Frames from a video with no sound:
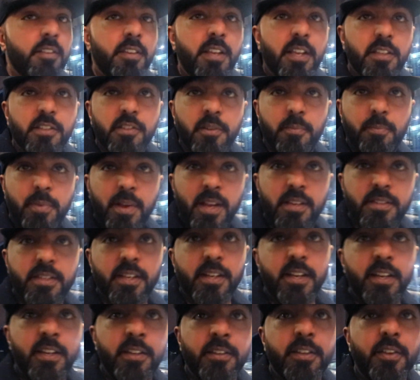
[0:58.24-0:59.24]
Yeah, so
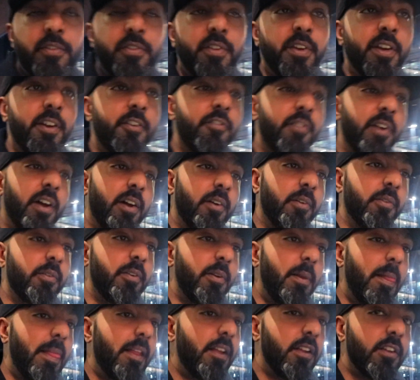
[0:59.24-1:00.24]
basically in the third round,
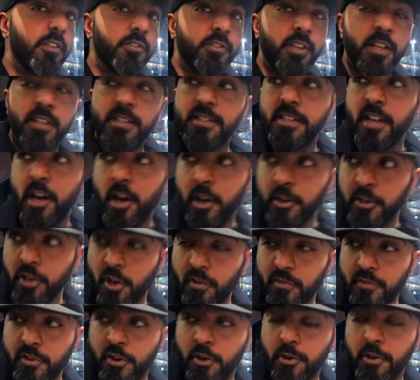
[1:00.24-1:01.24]
so it started
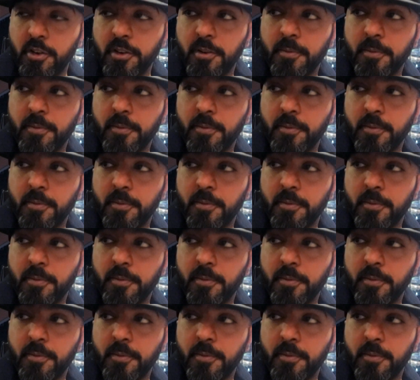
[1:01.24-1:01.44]
off good,